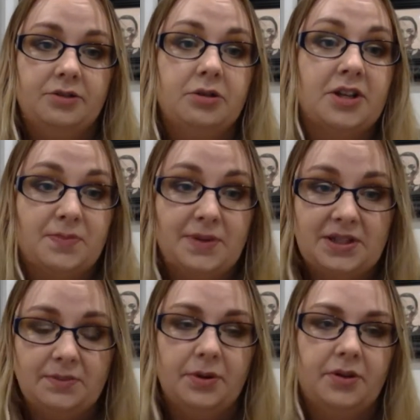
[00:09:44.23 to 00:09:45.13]

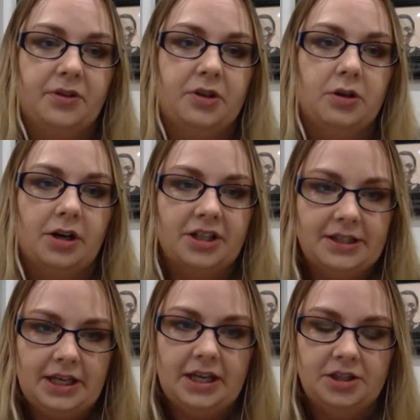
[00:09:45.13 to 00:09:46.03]
transmissible, that you are
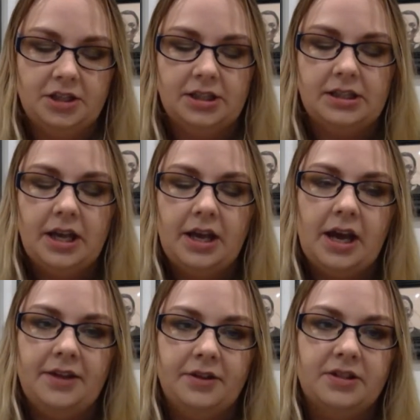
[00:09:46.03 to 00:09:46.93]
contagious,
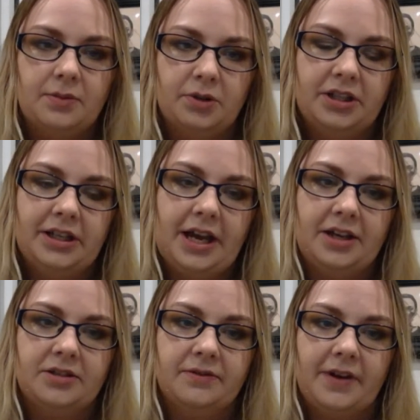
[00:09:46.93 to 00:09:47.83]
and that someone can
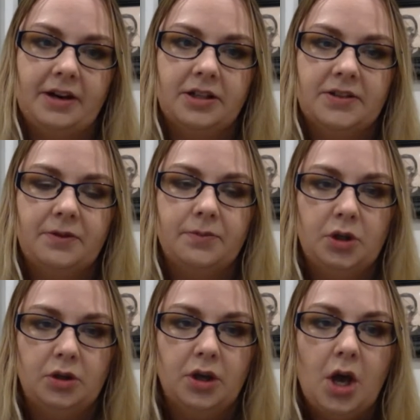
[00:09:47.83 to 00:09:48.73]
catch the virus from
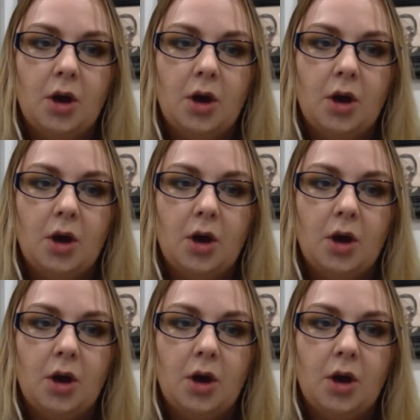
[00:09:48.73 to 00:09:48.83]
you.